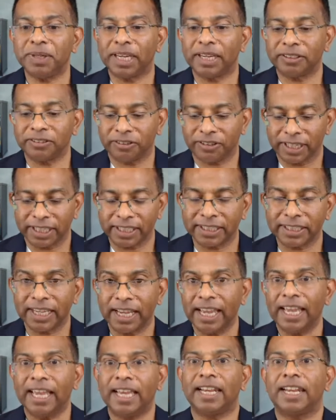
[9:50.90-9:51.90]
a trend
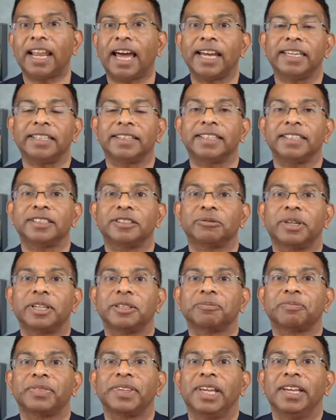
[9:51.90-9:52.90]
like this
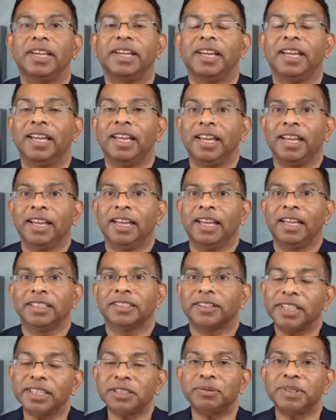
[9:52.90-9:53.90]
one. So
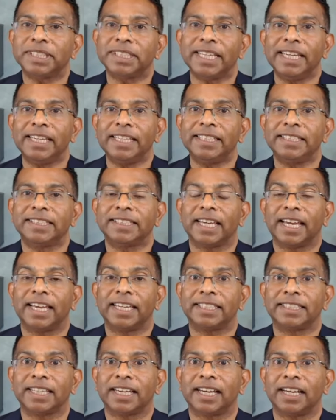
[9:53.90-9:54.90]
this one says
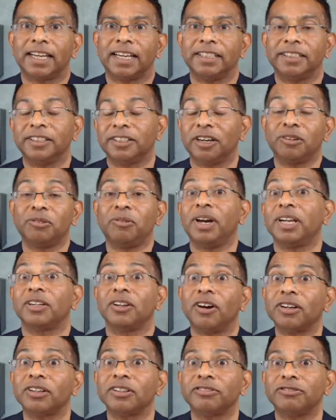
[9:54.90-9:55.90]
that quite a
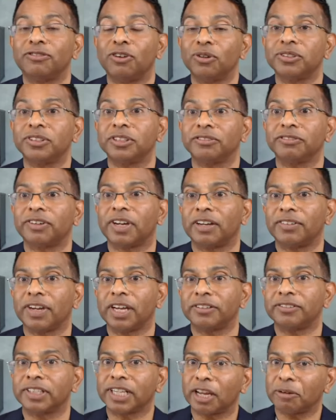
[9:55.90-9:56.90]
lot of Fortune
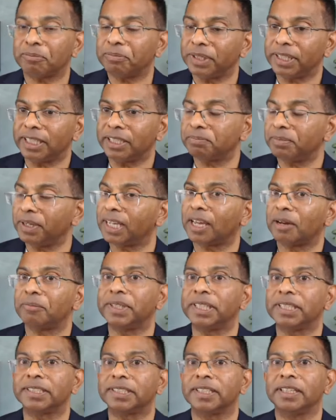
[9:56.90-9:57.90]
500 companies, big
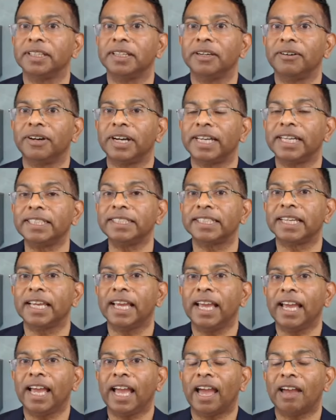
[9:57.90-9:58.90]
companies in the US,
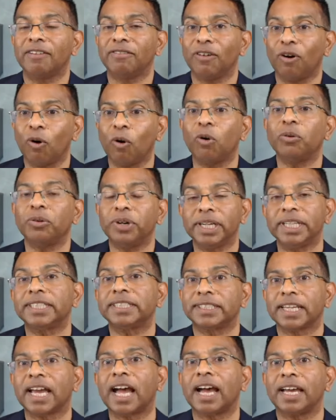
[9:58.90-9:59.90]
have already
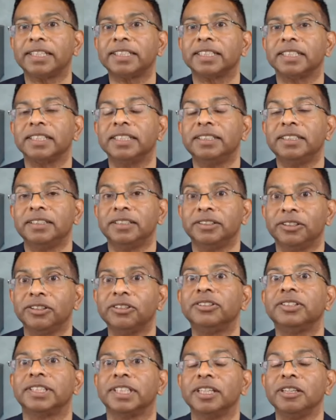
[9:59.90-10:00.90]
started
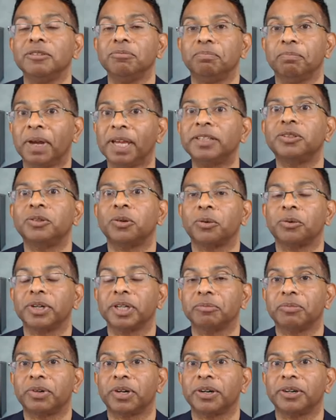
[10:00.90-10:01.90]
using
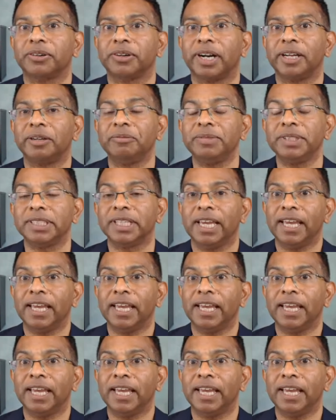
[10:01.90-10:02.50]
mentoring programs